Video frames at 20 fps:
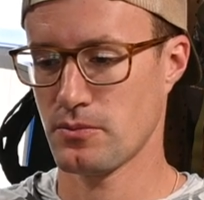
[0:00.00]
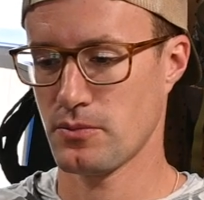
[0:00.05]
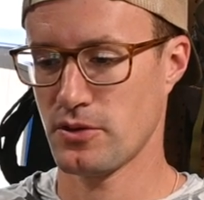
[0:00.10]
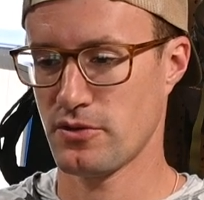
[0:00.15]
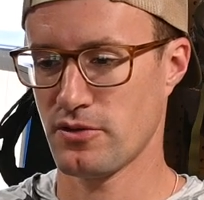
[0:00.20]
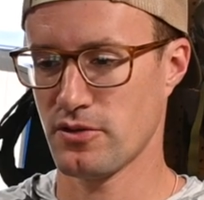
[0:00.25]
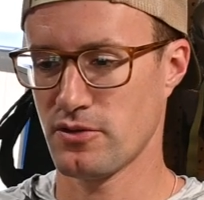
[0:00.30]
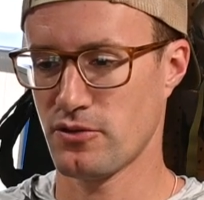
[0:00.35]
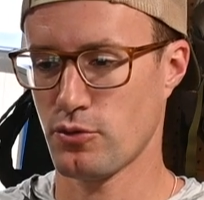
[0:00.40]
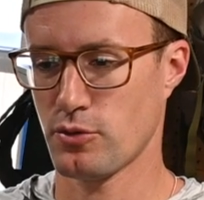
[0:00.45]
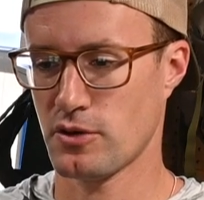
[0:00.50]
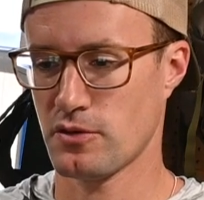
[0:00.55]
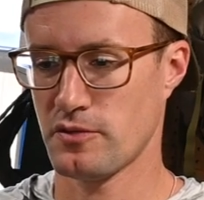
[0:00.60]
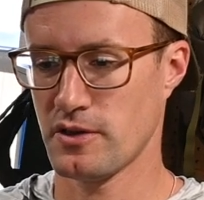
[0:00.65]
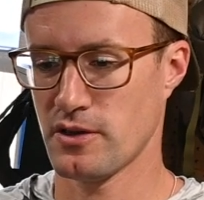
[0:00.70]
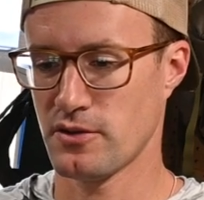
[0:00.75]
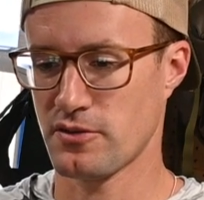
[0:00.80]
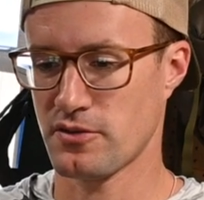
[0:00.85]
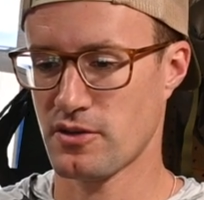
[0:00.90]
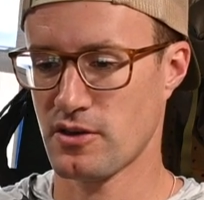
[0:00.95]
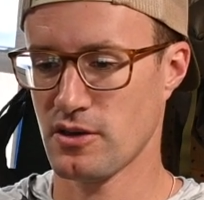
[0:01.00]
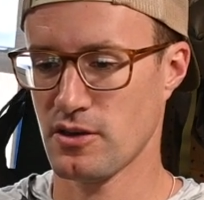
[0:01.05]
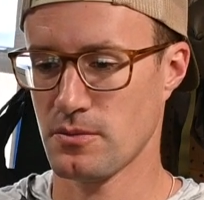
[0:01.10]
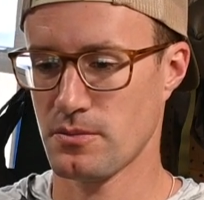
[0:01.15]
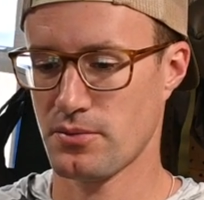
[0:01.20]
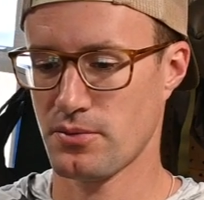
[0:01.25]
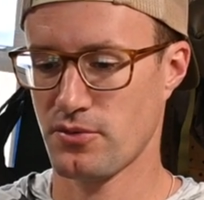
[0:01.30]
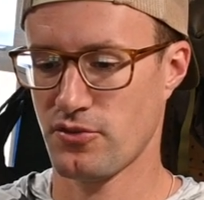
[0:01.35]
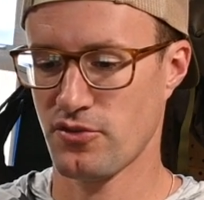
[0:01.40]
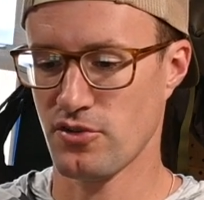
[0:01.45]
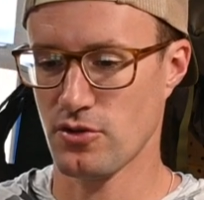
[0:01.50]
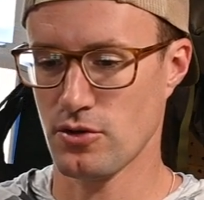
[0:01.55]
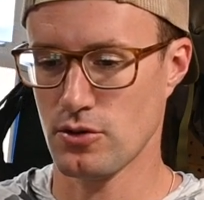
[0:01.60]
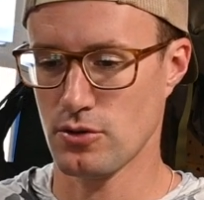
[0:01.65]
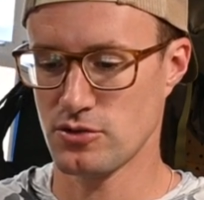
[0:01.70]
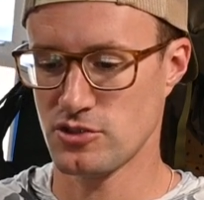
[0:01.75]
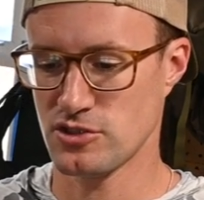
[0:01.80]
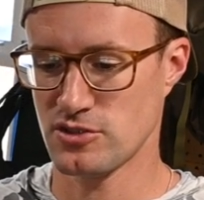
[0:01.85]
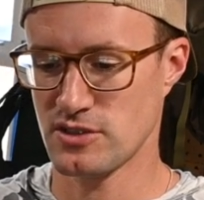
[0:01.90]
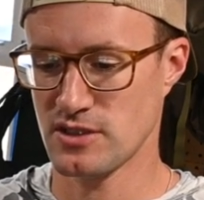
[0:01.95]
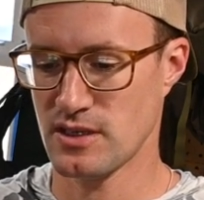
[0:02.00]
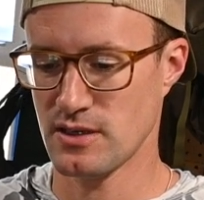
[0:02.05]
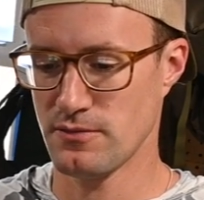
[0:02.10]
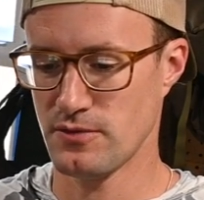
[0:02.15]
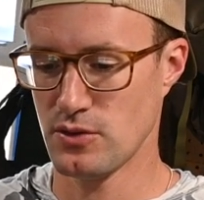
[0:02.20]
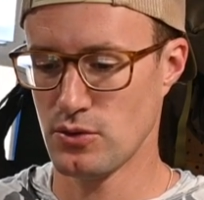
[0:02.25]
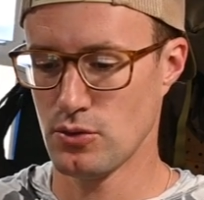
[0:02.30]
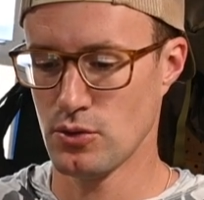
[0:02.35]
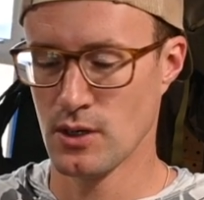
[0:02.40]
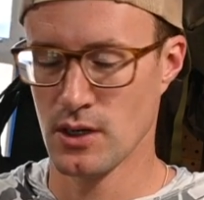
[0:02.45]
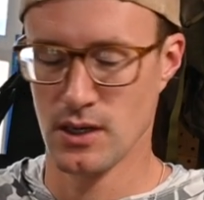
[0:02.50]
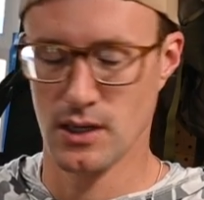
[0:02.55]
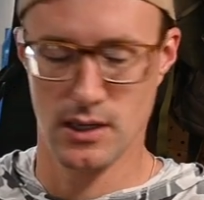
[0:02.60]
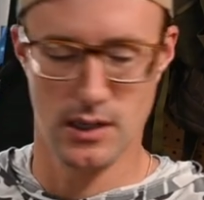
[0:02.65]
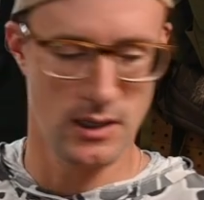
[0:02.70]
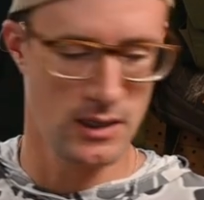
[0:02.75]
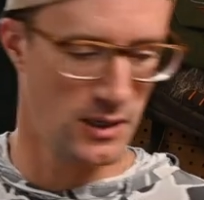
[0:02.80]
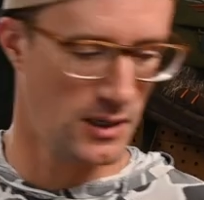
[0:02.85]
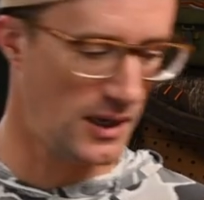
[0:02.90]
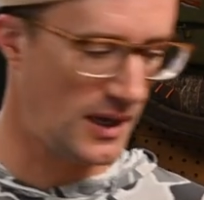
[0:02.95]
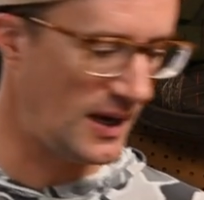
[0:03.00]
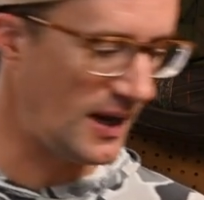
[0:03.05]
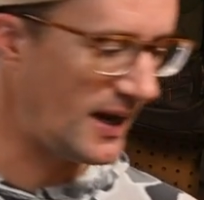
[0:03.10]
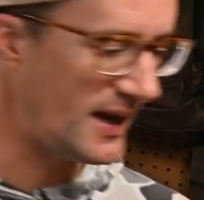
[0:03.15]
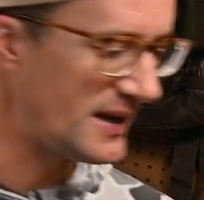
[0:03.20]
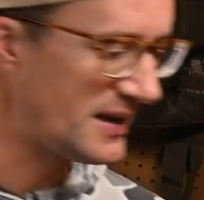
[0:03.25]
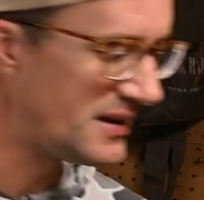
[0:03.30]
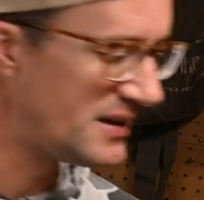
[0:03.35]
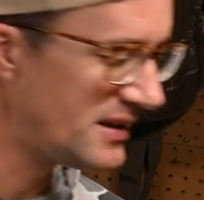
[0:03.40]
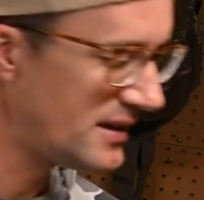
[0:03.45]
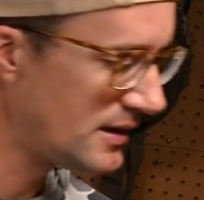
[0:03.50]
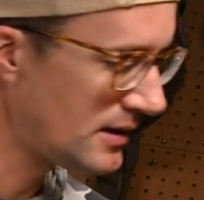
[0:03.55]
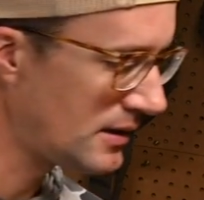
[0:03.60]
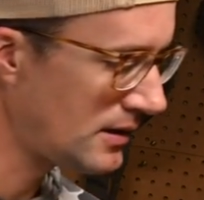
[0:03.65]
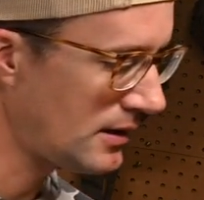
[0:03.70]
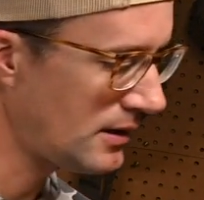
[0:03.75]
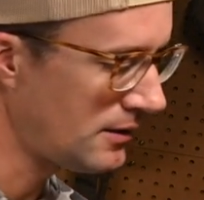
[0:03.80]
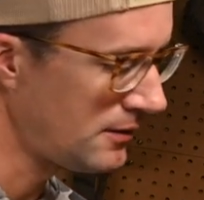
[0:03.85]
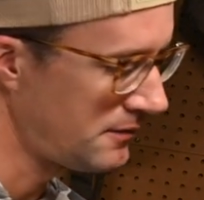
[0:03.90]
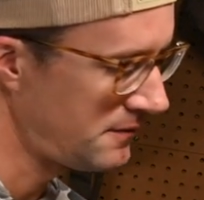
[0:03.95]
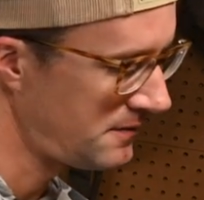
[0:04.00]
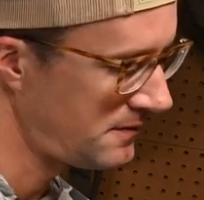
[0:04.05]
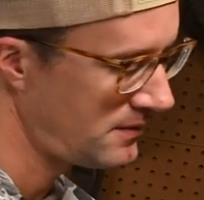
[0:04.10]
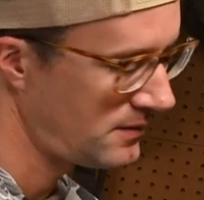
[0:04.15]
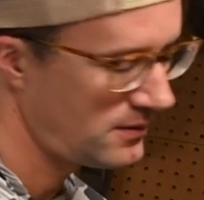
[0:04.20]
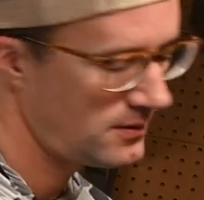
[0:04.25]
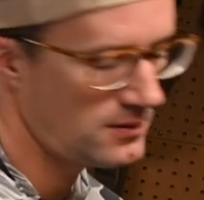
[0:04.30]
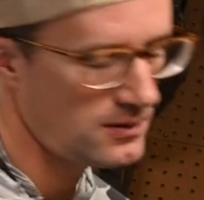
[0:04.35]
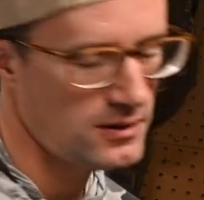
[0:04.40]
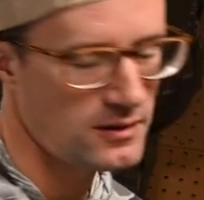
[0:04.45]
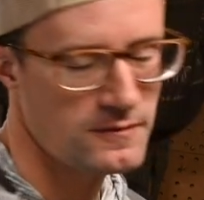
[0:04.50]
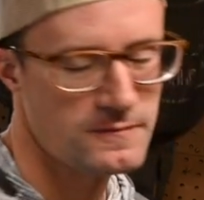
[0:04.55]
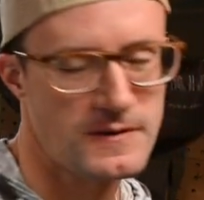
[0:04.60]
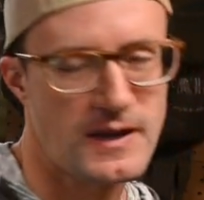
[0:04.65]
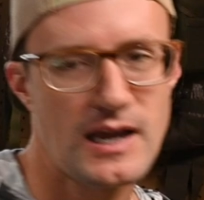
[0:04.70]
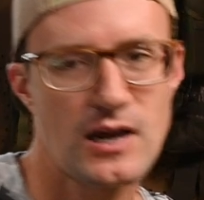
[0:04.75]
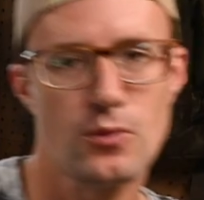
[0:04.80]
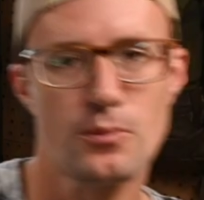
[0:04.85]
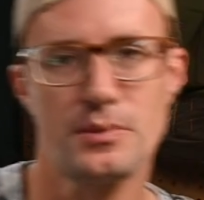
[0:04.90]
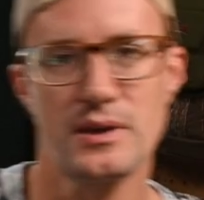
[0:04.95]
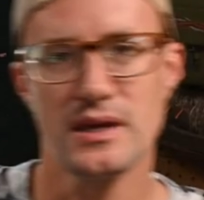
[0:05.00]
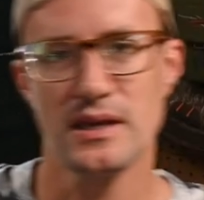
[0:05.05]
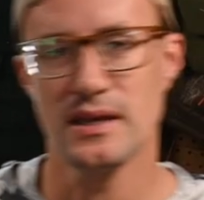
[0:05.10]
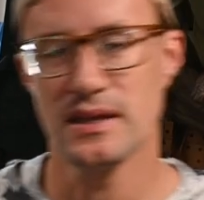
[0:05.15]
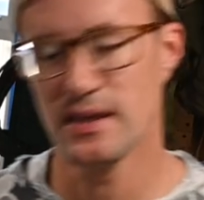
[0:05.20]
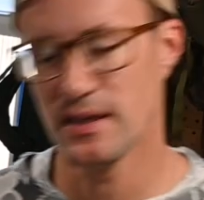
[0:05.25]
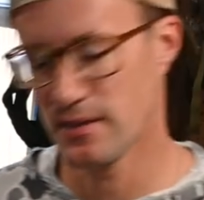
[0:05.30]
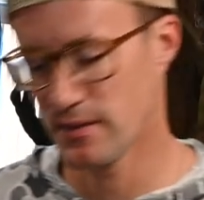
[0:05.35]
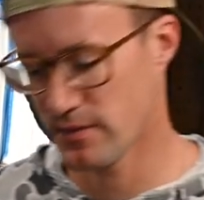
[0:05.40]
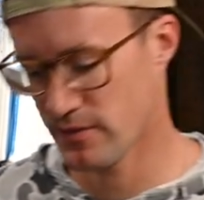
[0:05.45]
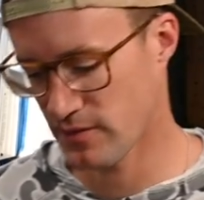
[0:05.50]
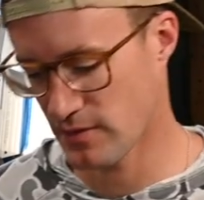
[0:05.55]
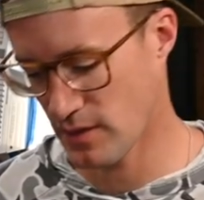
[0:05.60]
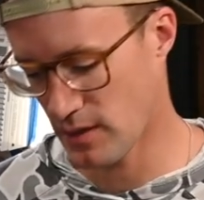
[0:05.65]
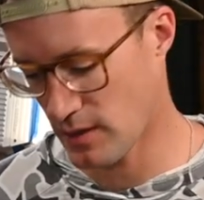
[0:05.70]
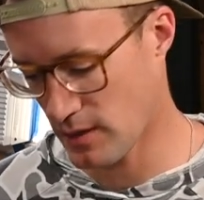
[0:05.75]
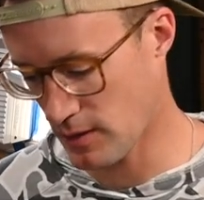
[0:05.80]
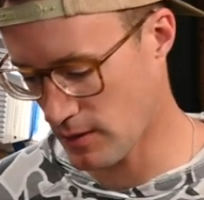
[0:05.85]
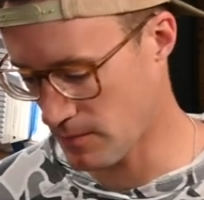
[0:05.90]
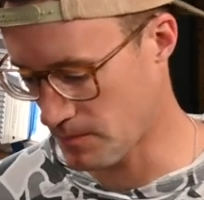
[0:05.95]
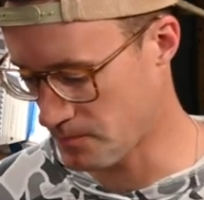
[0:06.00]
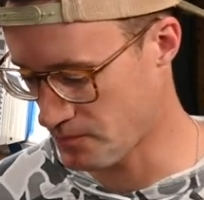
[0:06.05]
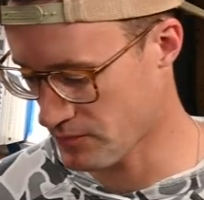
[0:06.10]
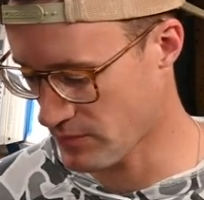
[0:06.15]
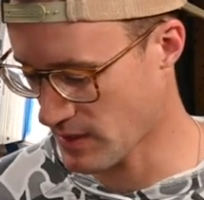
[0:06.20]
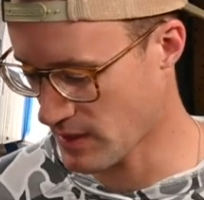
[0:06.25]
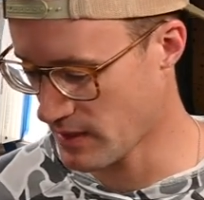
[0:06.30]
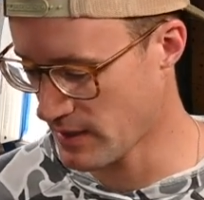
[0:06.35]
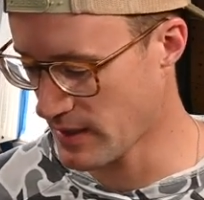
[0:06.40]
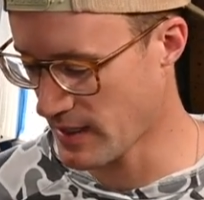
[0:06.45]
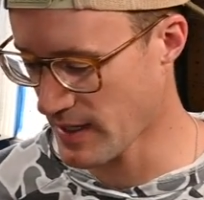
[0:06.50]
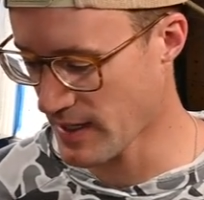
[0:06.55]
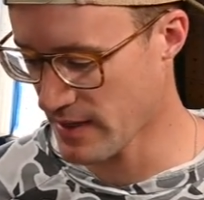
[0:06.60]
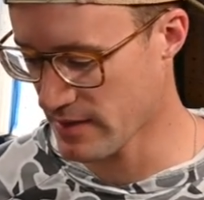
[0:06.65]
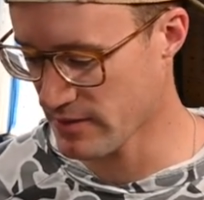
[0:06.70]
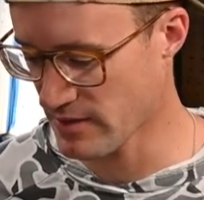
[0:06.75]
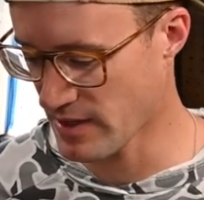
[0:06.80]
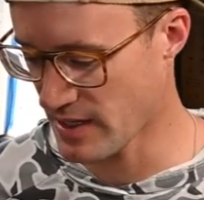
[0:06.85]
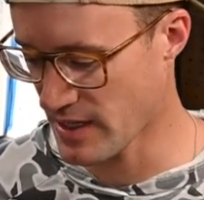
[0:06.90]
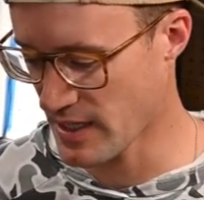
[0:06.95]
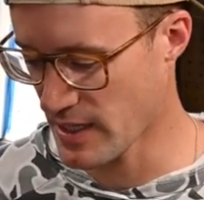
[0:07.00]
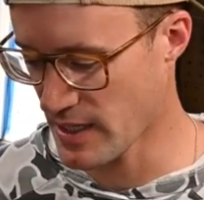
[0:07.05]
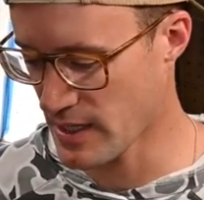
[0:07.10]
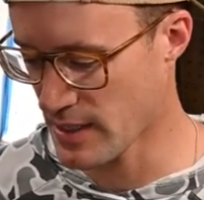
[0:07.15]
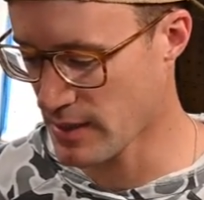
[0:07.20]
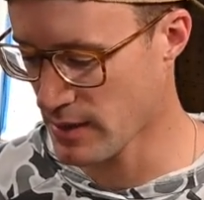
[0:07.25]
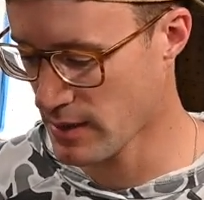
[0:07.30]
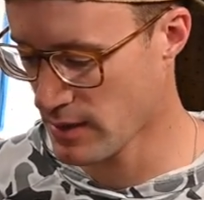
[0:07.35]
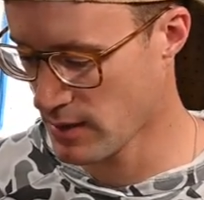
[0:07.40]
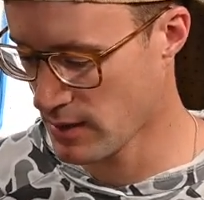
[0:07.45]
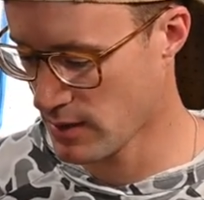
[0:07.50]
It's a 12-ounce cup. So just to give you an idea of how big it is, it has a